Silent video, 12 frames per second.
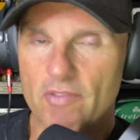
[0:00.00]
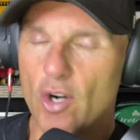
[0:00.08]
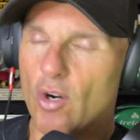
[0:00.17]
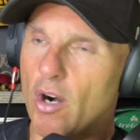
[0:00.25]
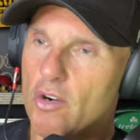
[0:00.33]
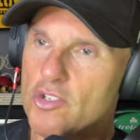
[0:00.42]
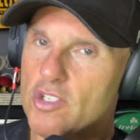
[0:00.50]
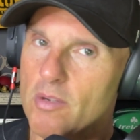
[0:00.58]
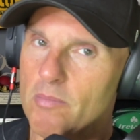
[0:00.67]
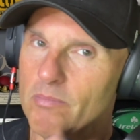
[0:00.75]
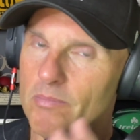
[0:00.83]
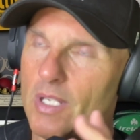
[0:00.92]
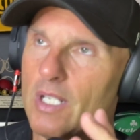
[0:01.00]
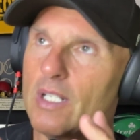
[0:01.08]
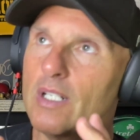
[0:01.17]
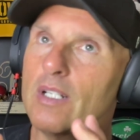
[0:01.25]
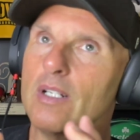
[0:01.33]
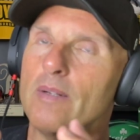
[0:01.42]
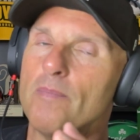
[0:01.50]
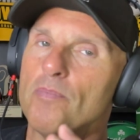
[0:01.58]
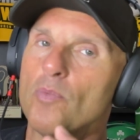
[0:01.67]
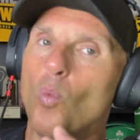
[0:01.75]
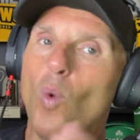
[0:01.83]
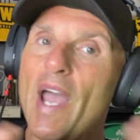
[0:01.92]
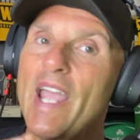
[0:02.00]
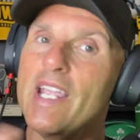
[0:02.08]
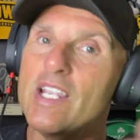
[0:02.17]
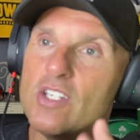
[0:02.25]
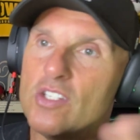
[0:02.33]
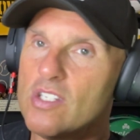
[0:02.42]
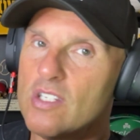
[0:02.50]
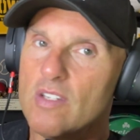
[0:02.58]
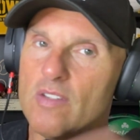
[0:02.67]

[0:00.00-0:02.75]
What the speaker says: There are some ways